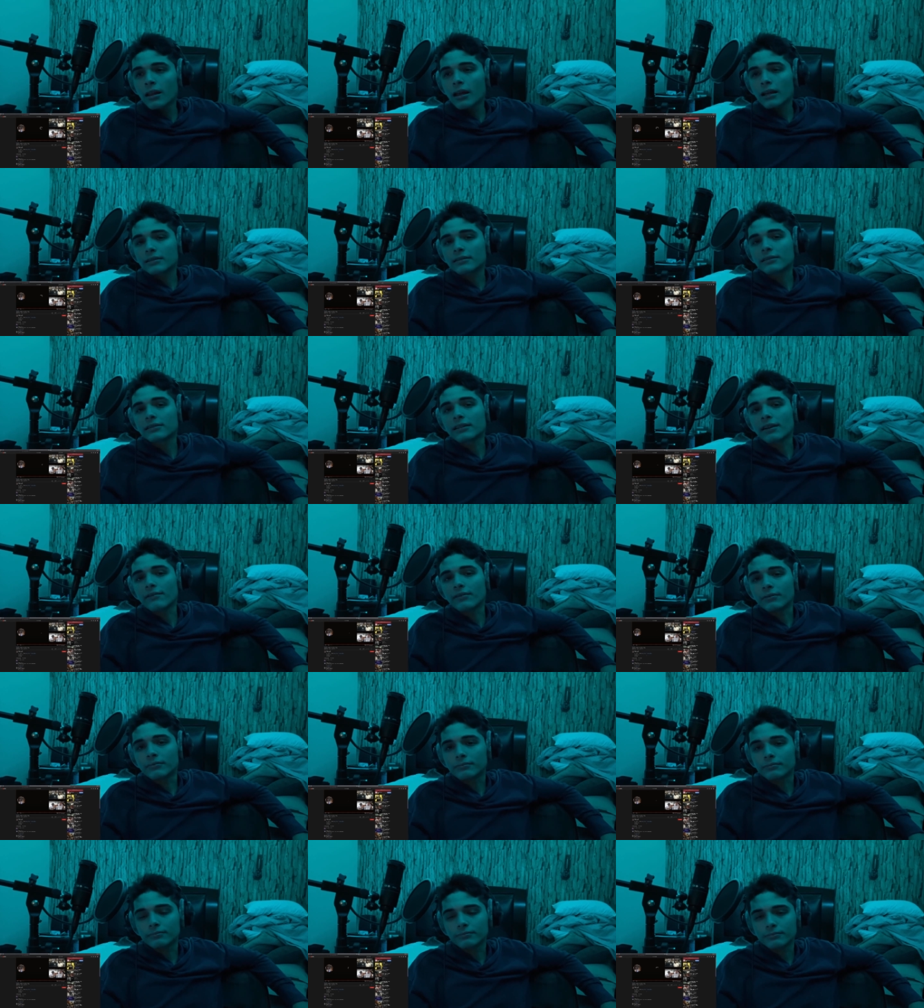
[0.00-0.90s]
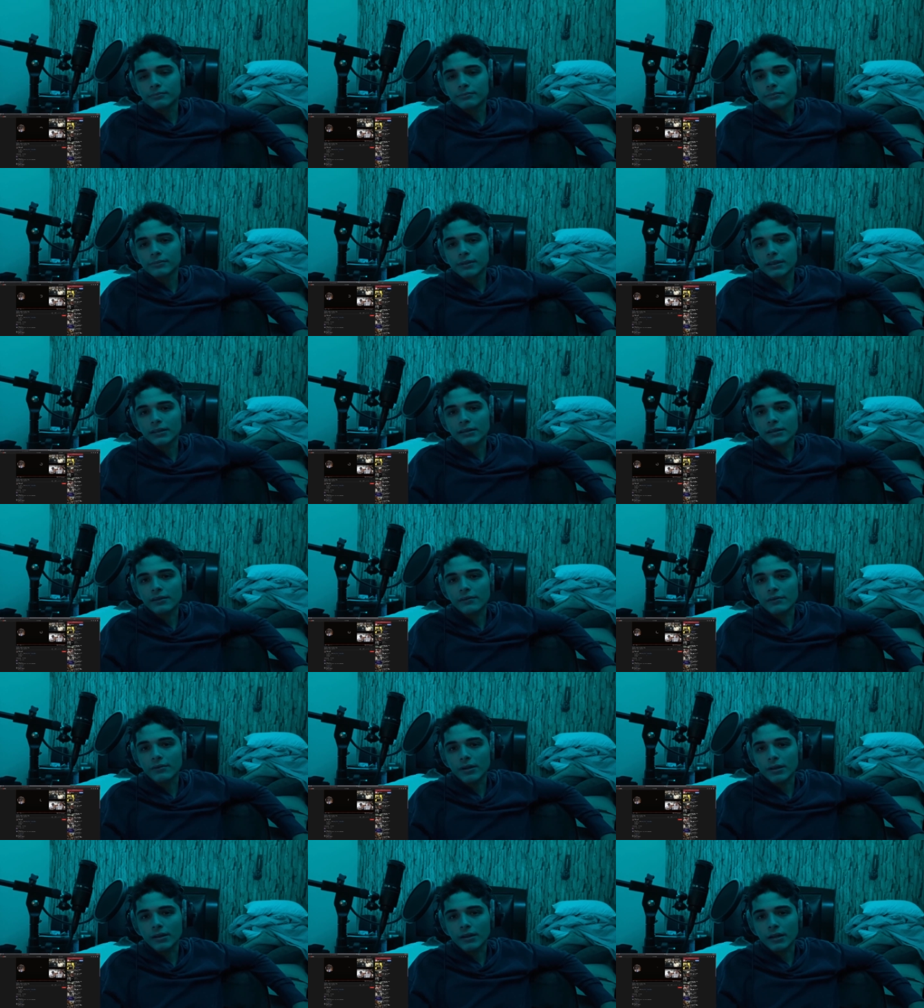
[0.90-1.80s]
that's a seven. That's a seven
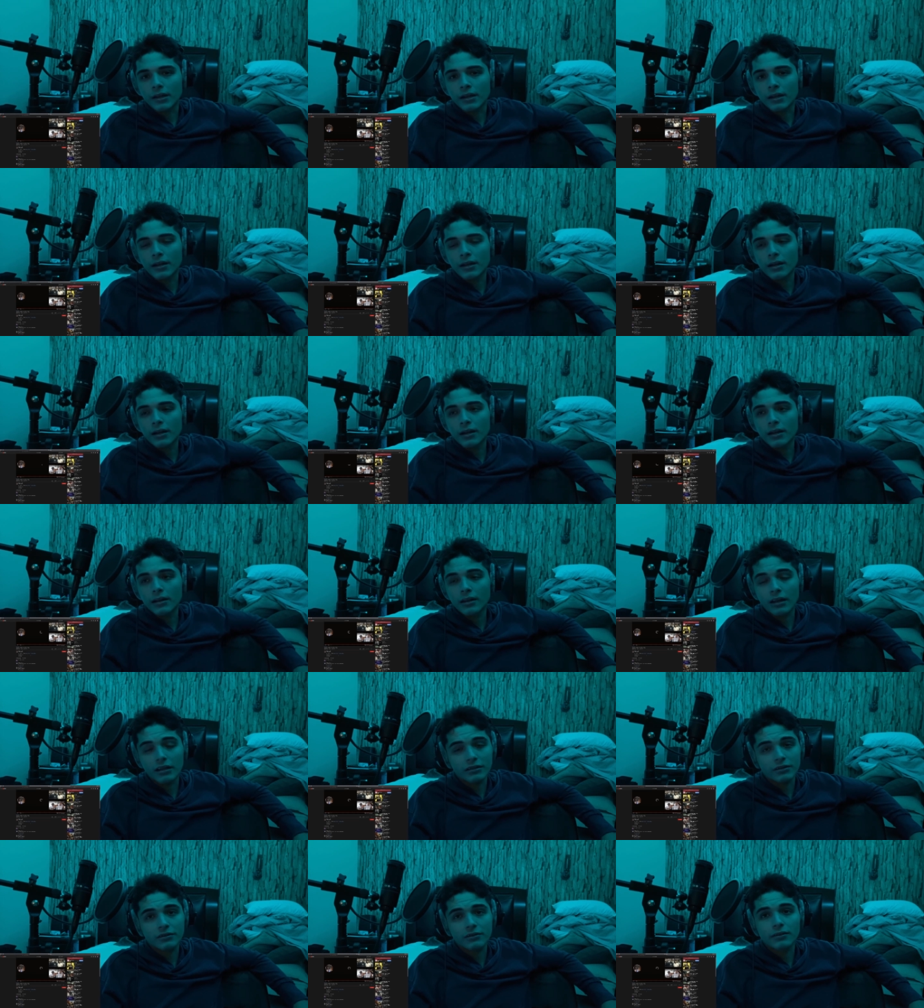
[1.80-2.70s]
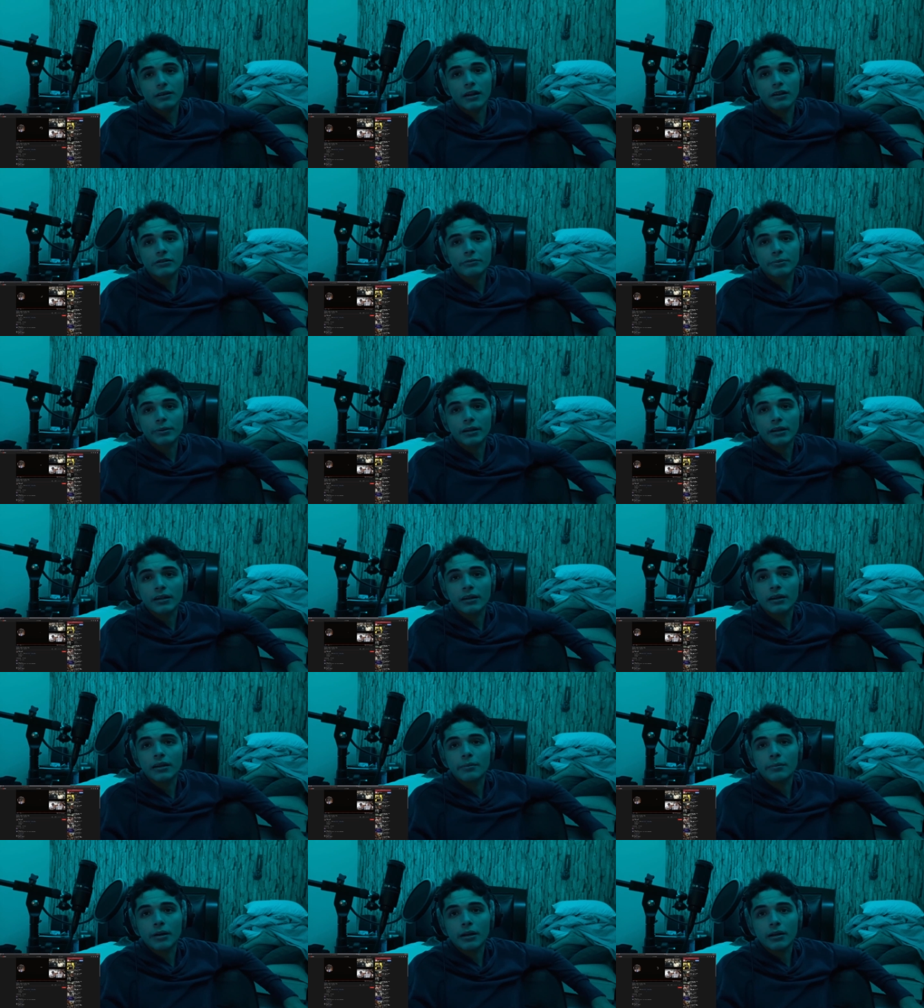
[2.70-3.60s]
right there. That was that was pretty good.
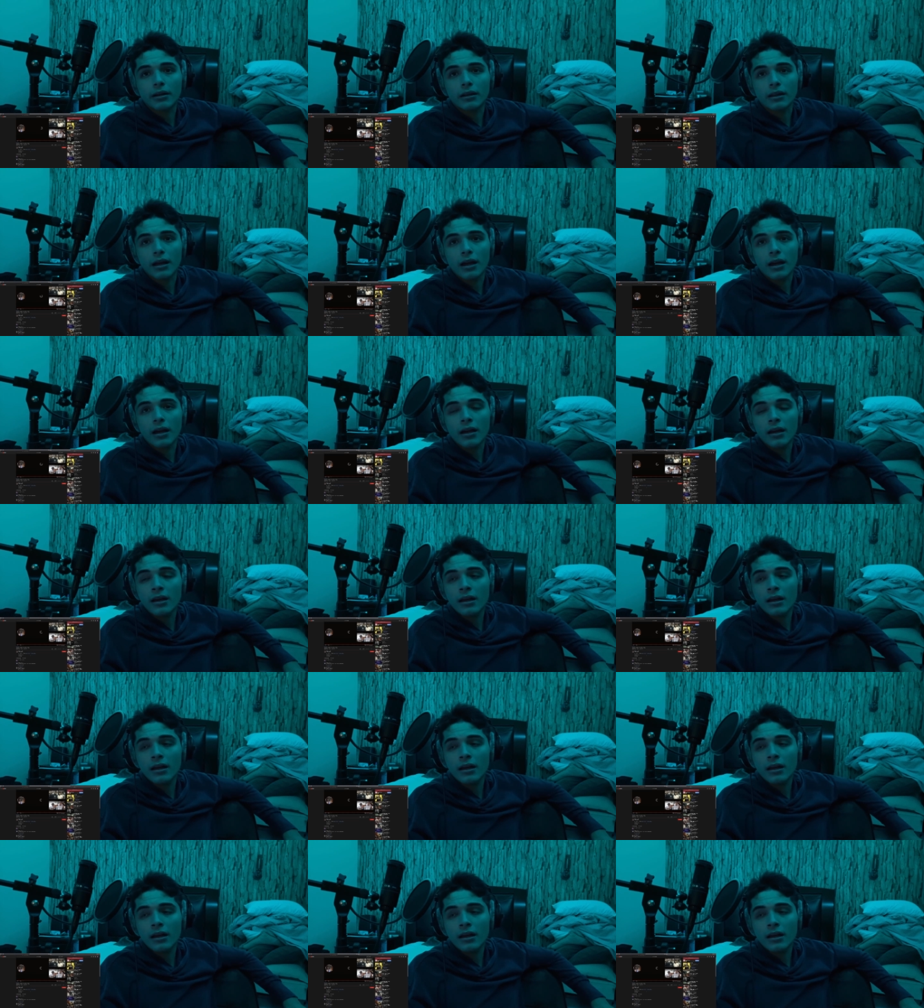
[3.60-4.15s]
I'm not gonna lie.